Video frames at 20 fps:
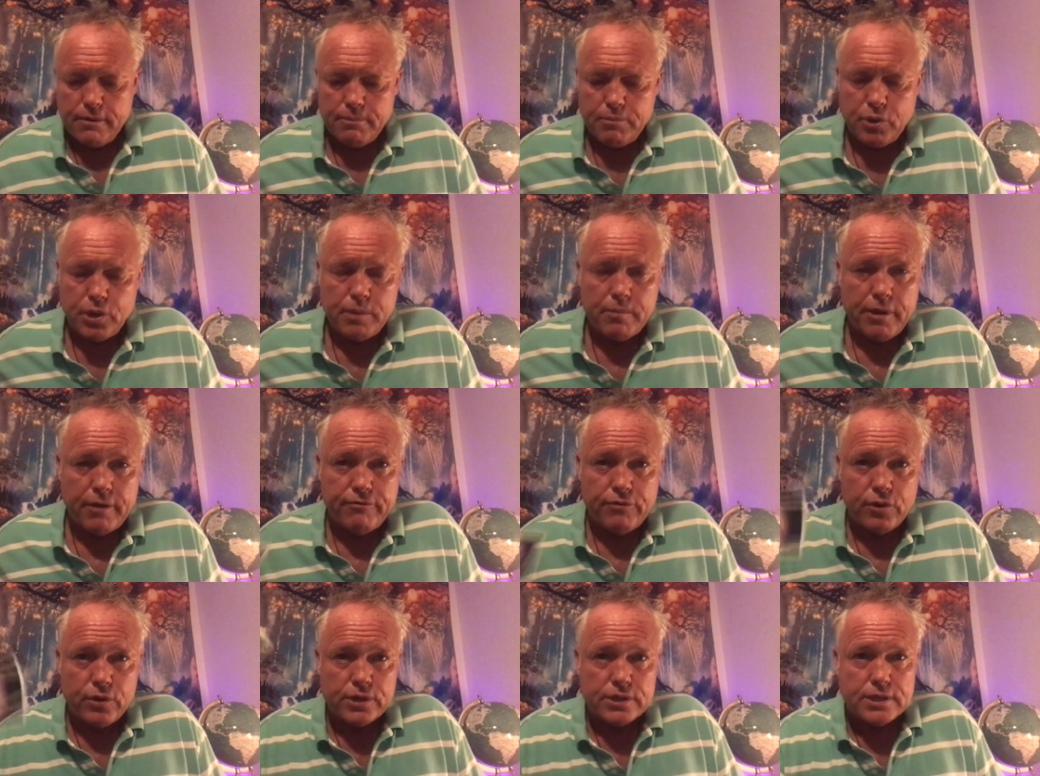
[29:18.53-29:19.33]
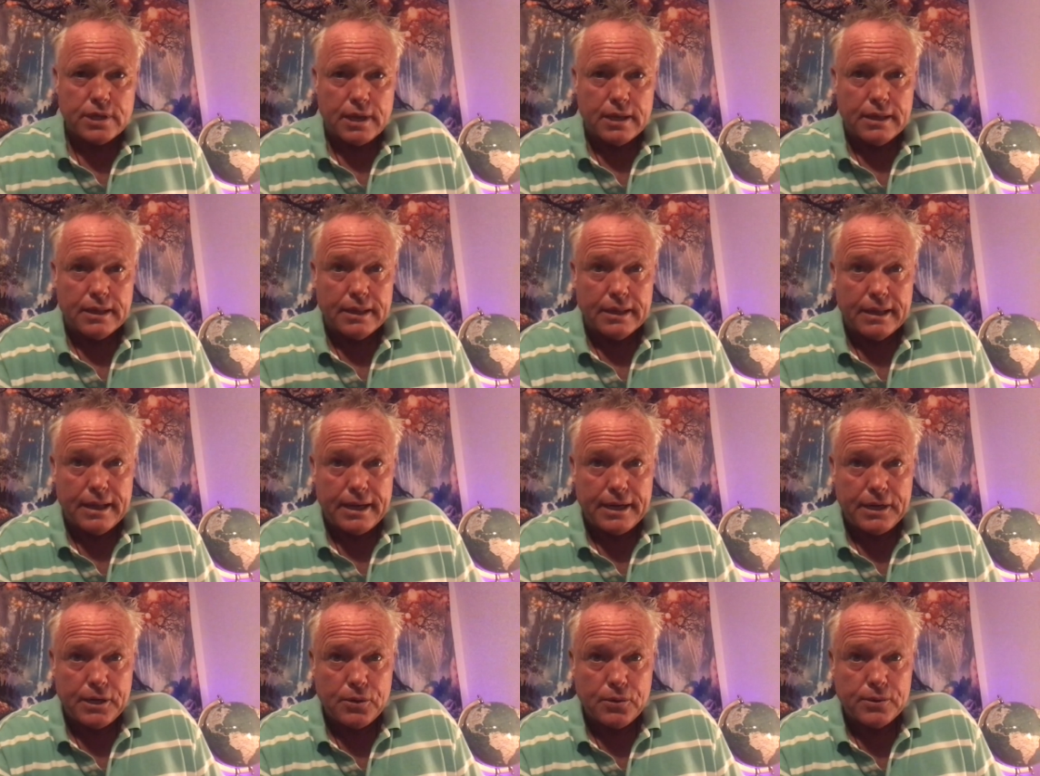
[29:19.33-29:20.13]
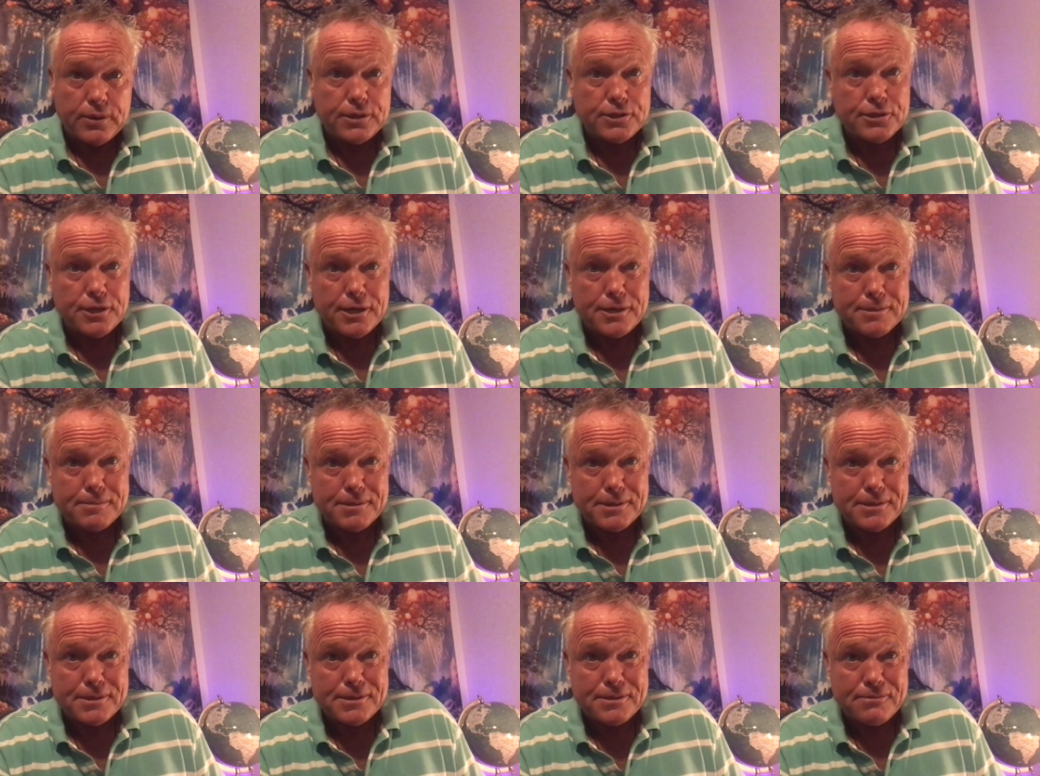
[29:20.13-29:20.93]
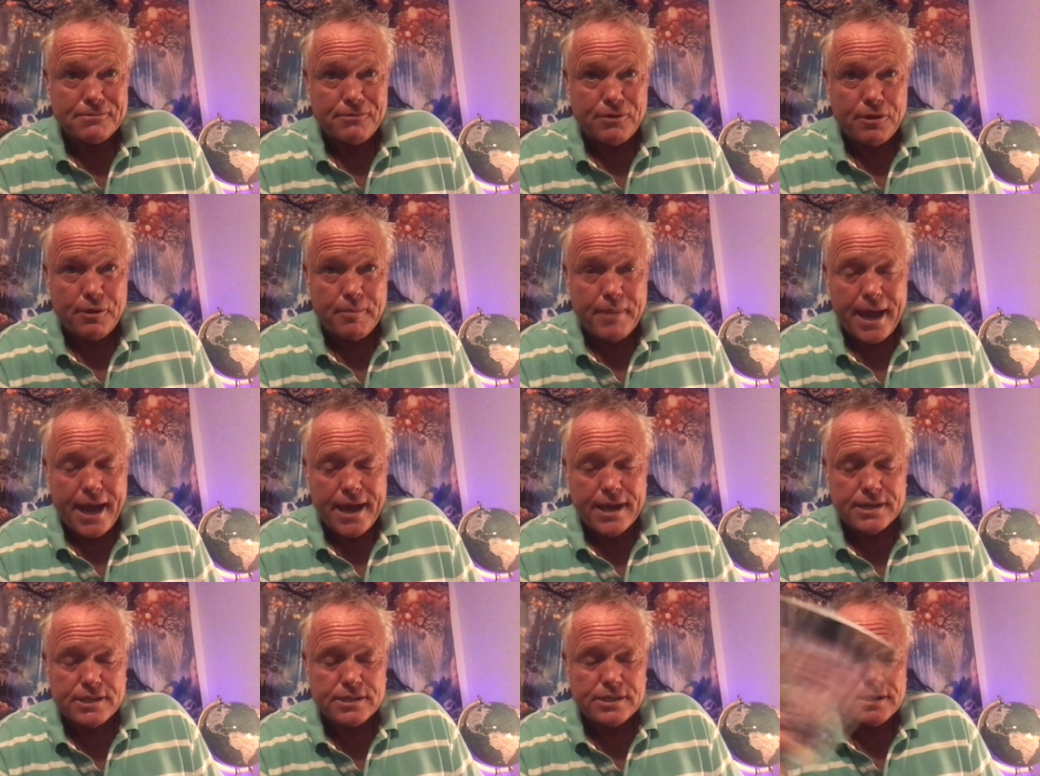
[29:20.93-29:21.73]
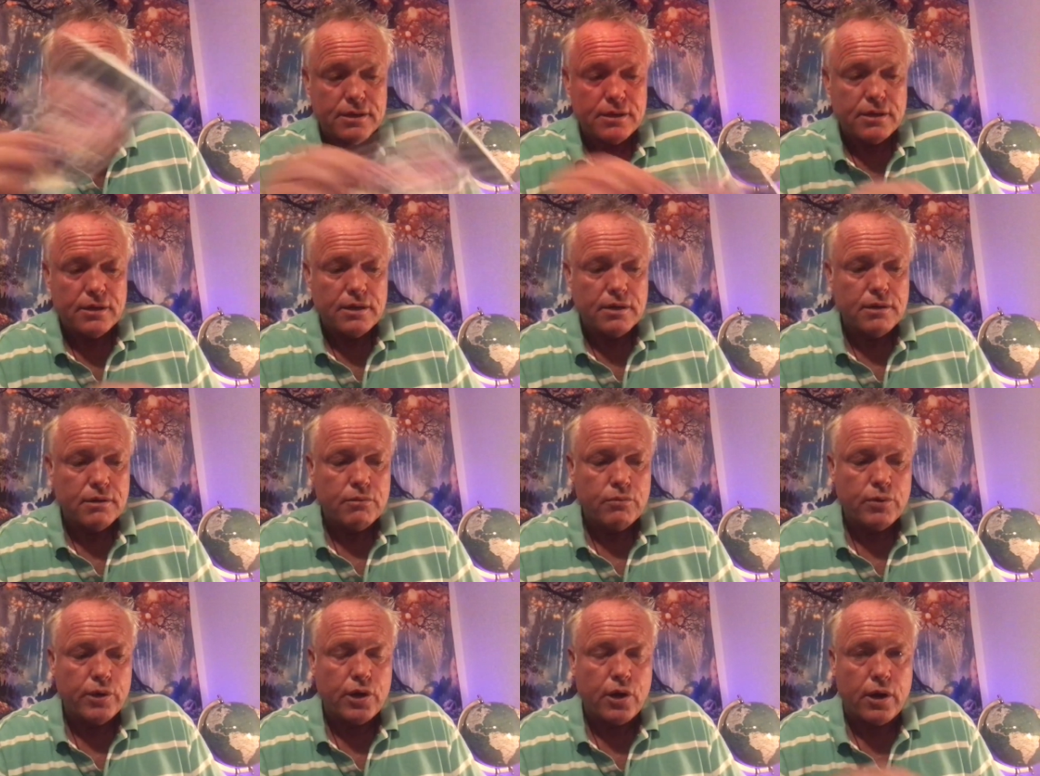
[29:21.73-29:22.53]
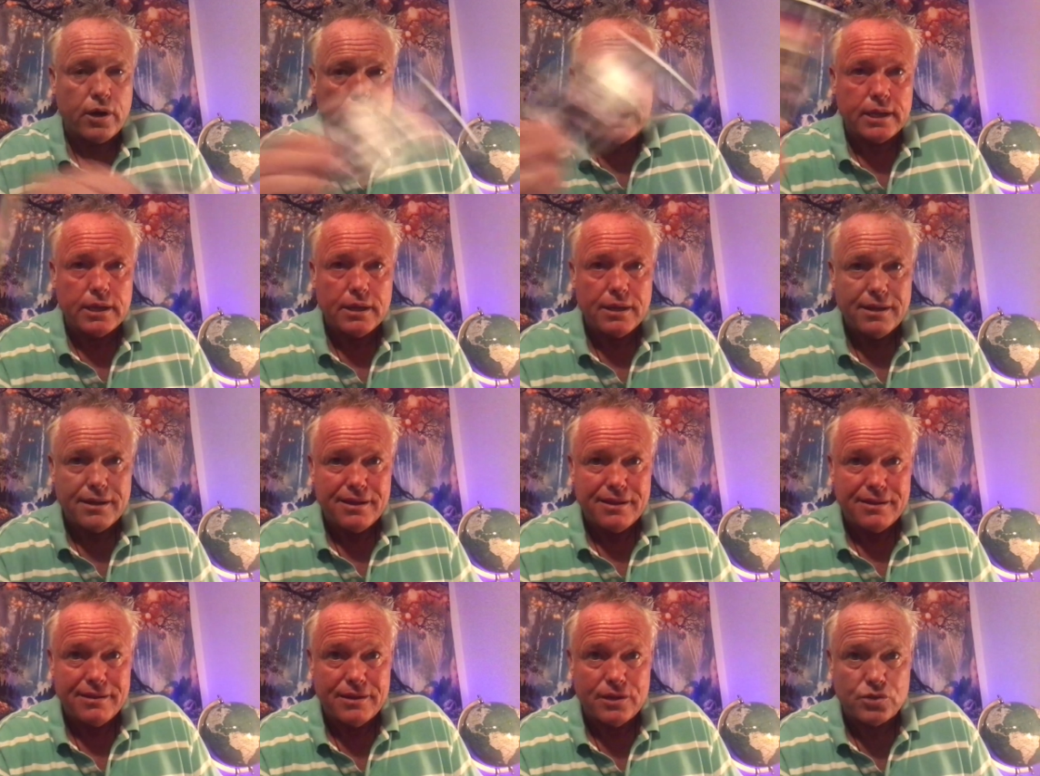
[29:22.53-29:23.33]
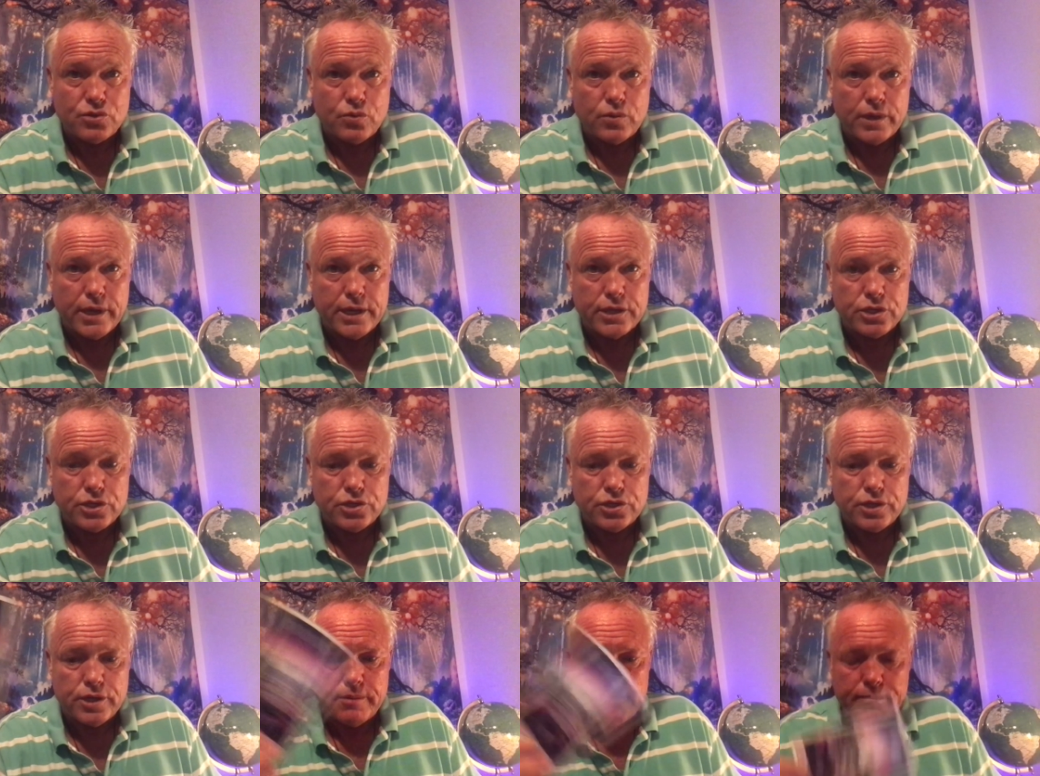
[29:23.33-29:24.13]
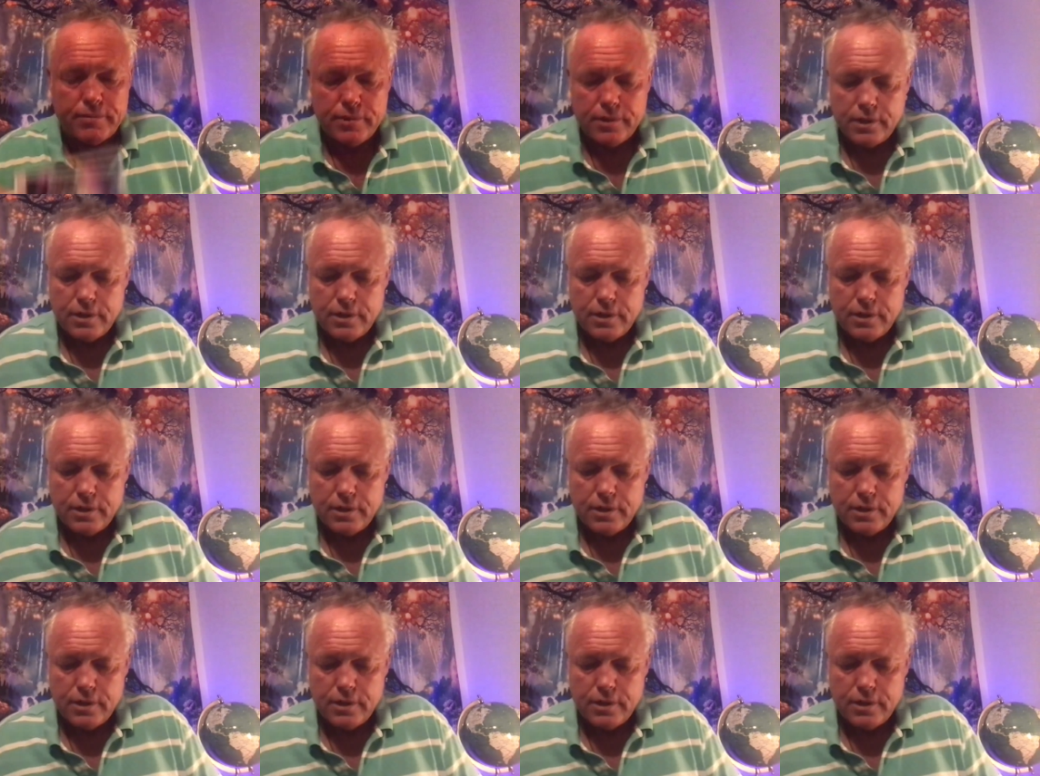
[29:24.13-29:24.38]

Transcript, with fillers: Putting my focus on letting go of the judgments from the past regarding this relationship.